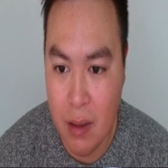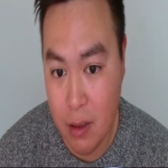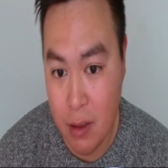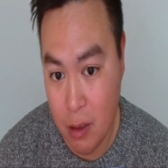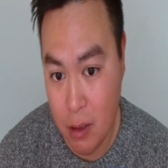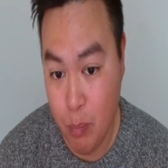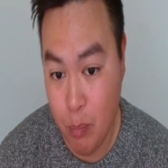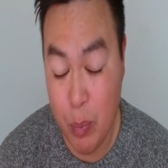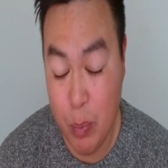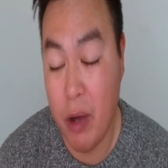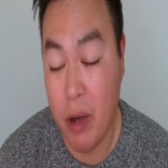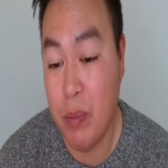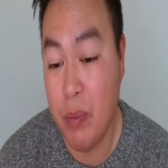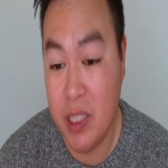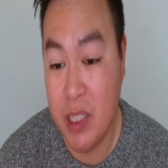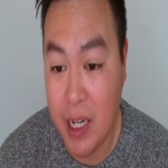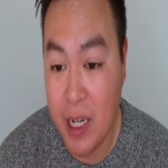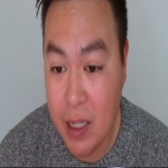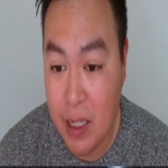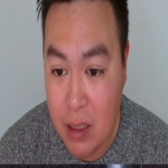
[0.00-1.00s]
People have been
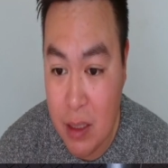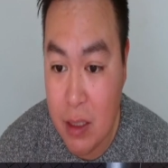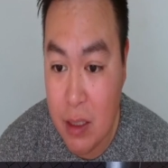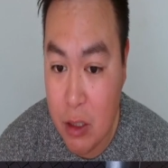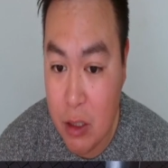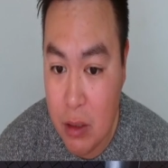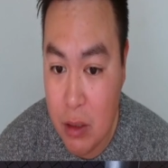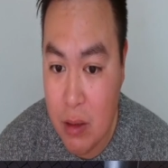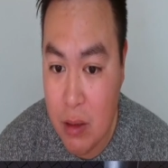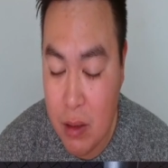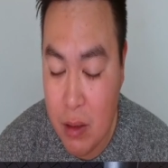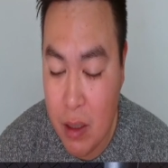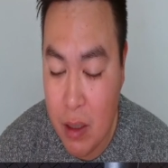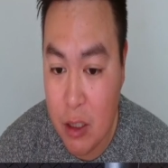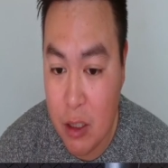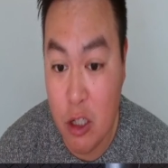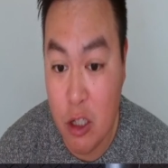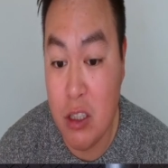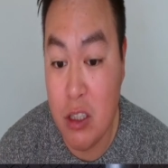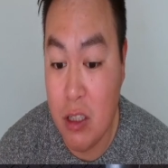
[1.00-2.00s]
taking the
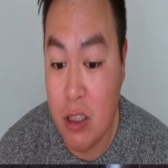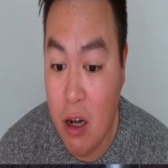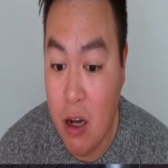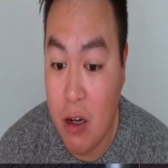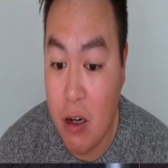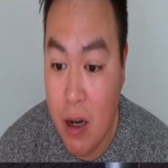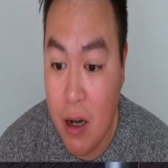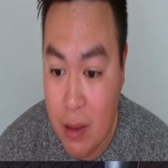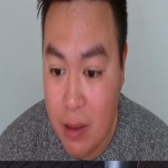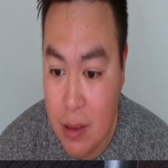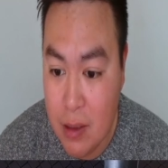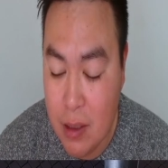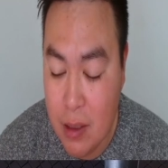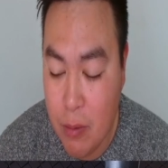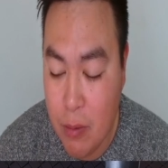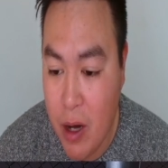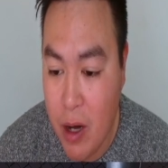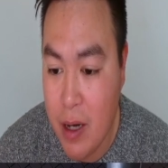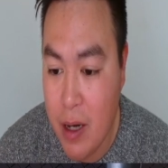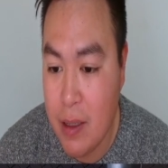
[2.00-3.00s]
Gooden dog odds,
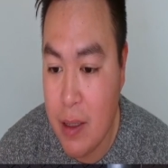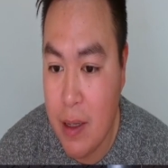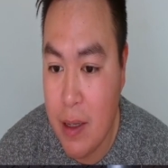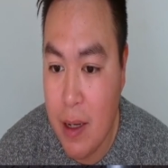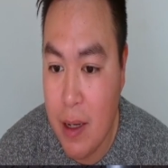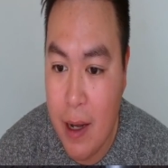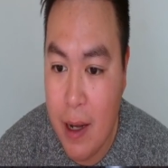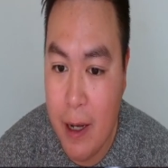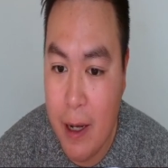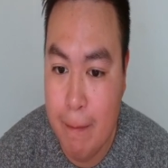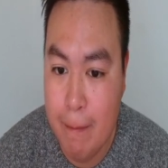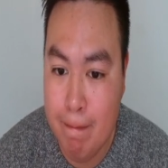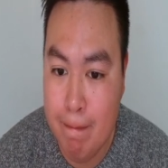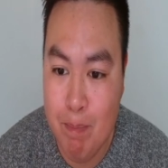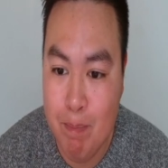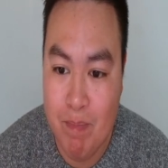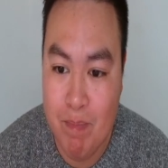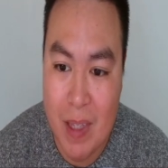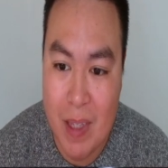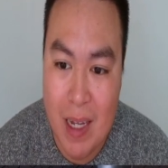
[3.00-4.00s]
right?
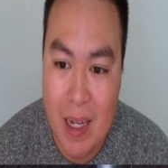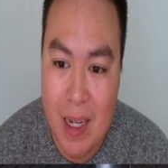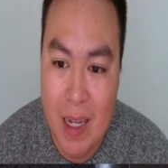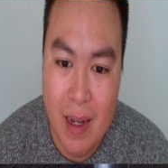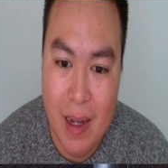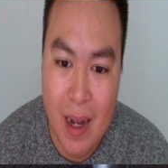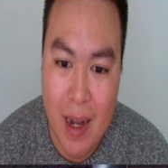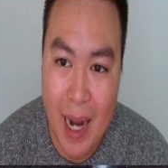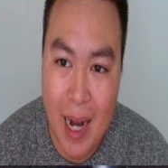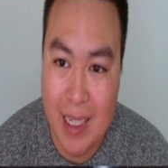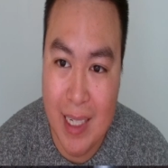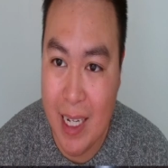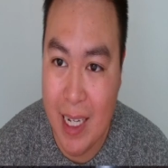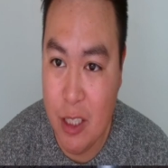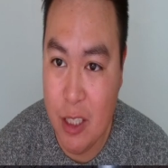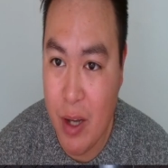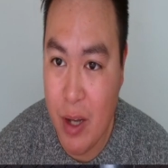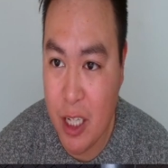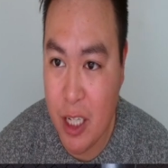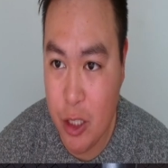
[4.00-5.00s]
I tend
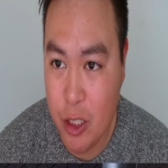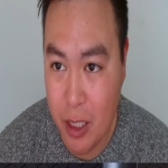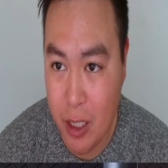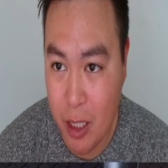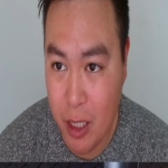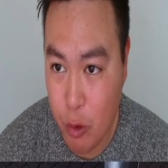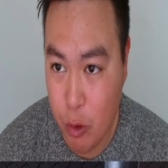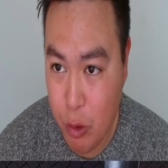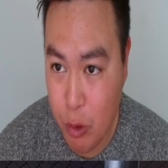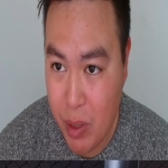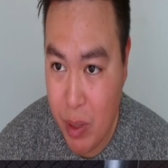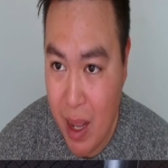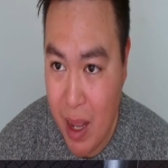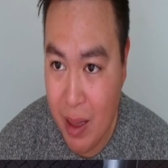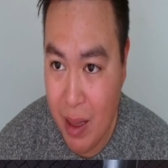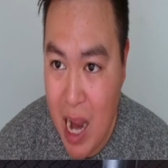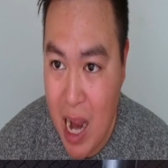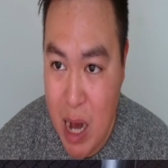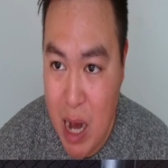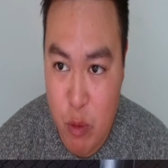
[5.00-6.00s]
to actually agree with that
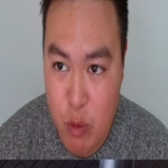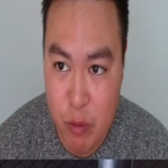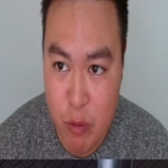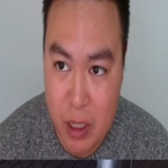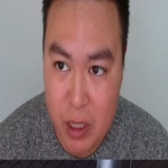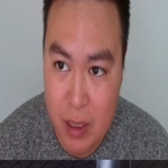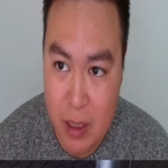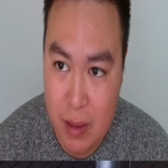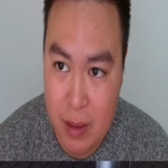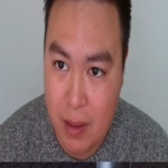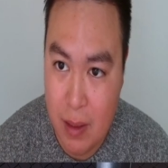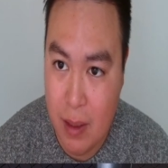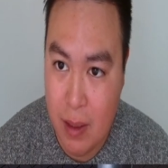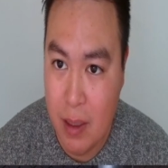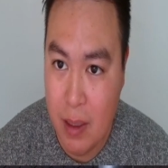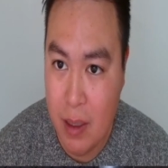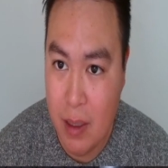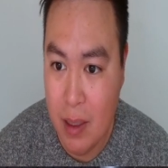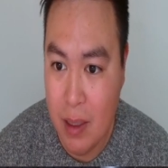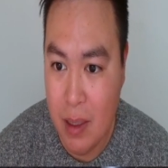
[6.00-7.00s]
line movement.
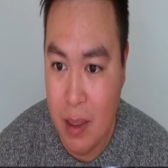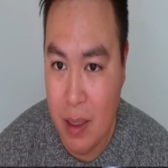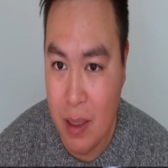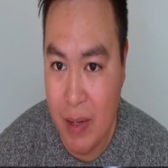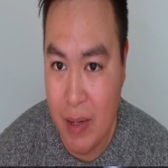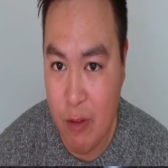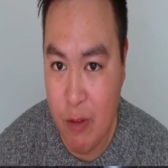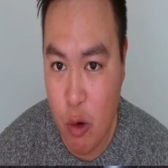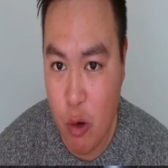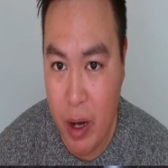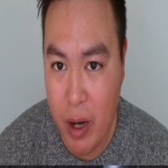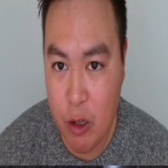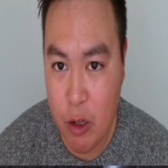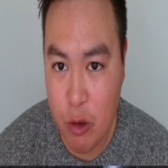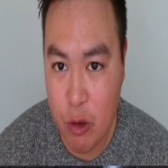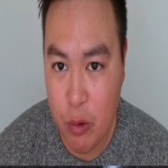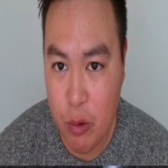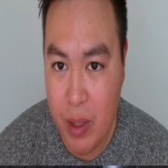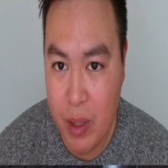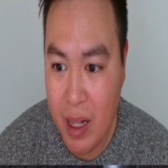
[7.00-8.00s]
Even though I
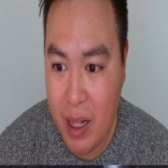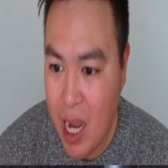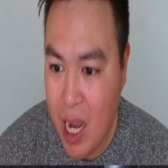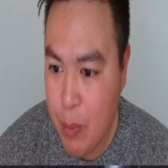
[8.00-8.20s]
agree with that line